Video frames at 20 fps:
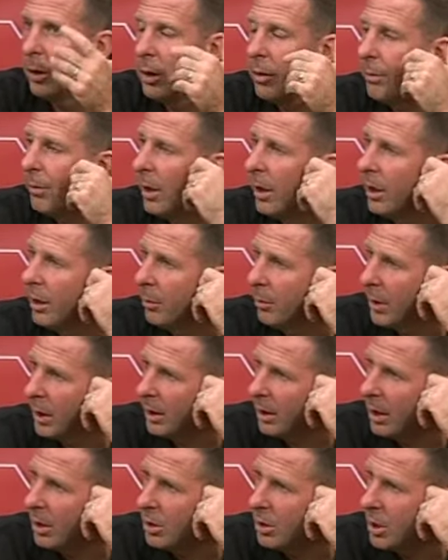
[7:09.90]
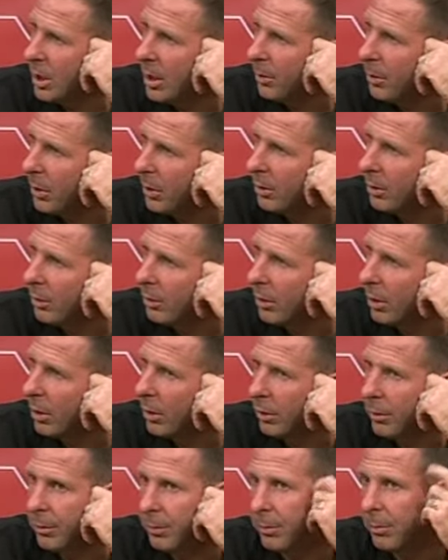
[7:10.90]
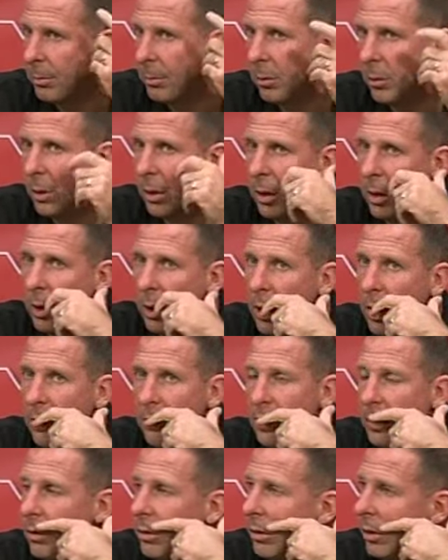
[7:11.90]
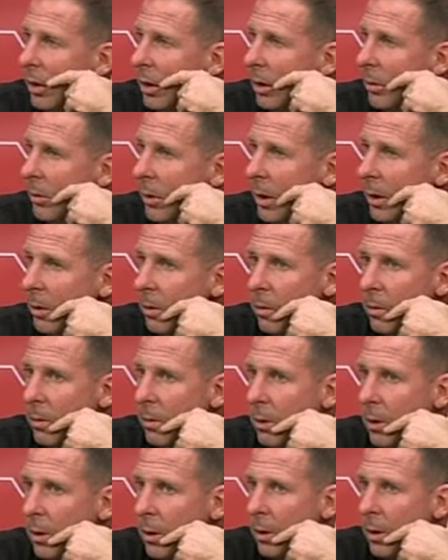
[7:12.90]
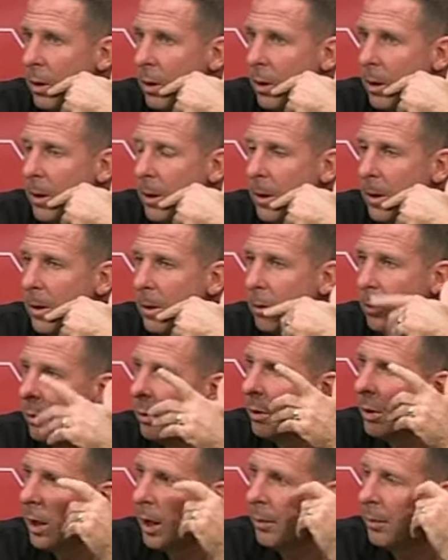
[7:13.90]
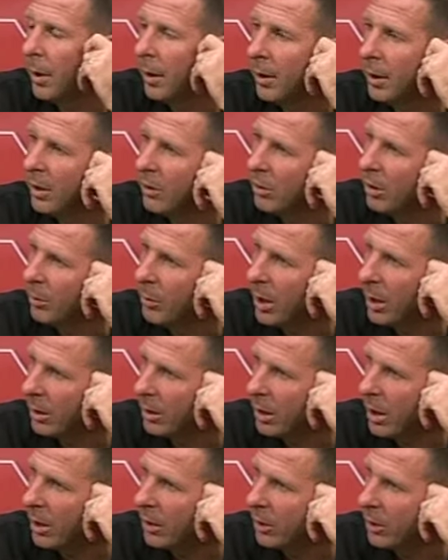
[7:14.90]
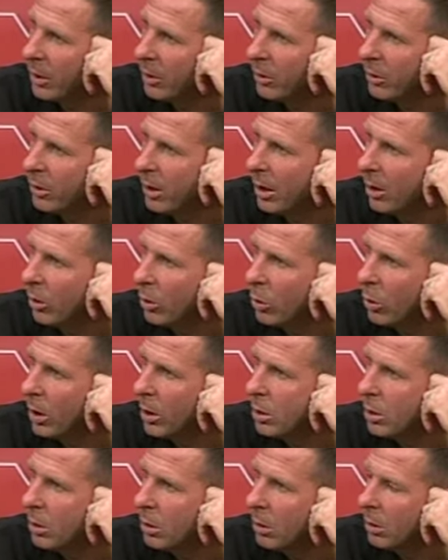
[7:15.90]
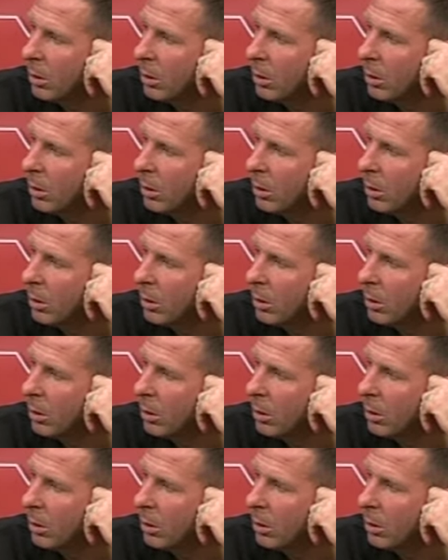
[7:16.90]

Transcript: the defending Big Ten champions, yeah. so obviously, I mean I, guess I'm not. I don't understand the question. Well,